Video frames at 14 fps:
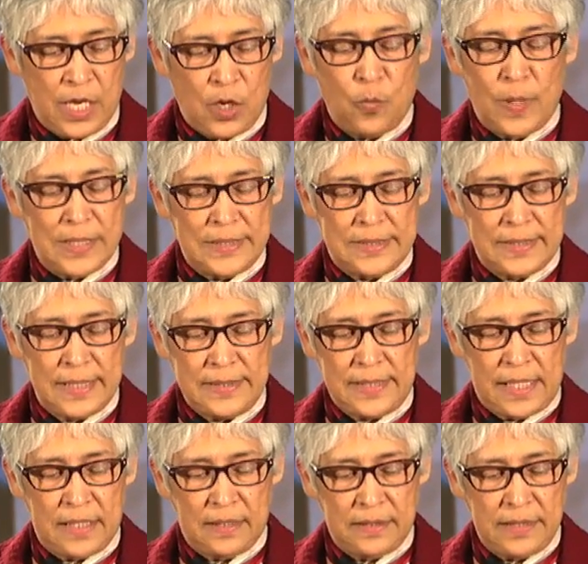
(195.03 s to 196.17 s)
once they
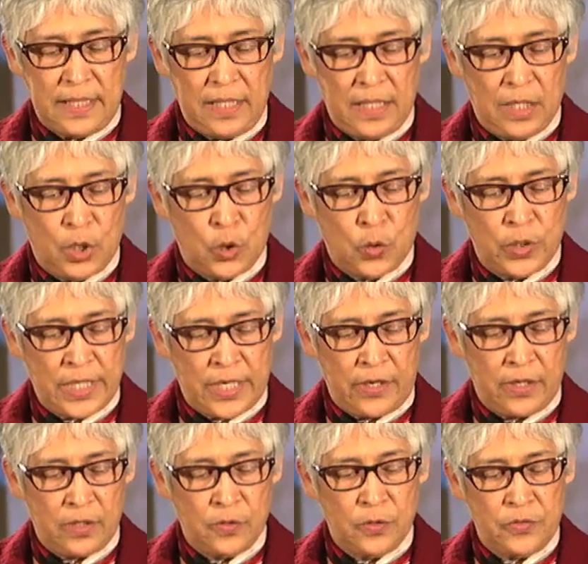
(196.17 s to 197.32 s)
settled in La
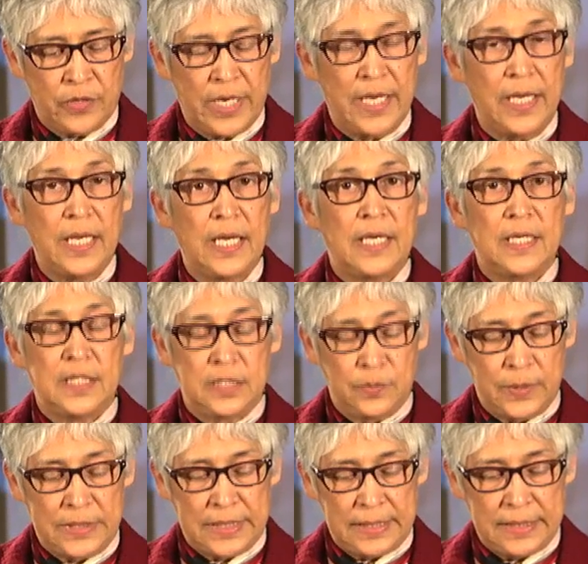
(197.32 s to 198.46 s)
Coudray,
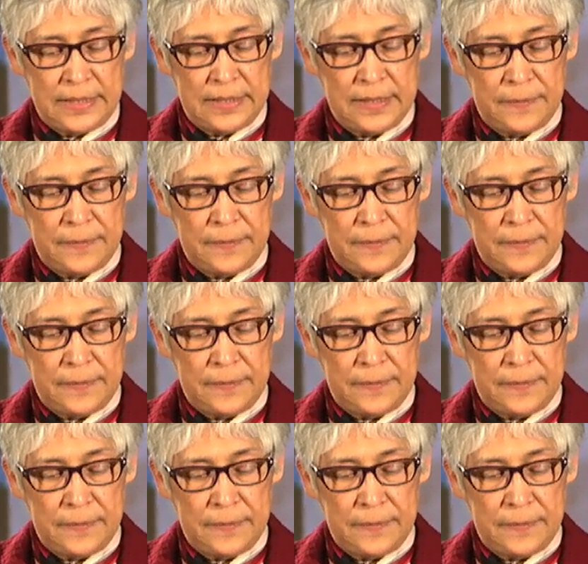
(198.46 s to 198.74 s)
Switzerland.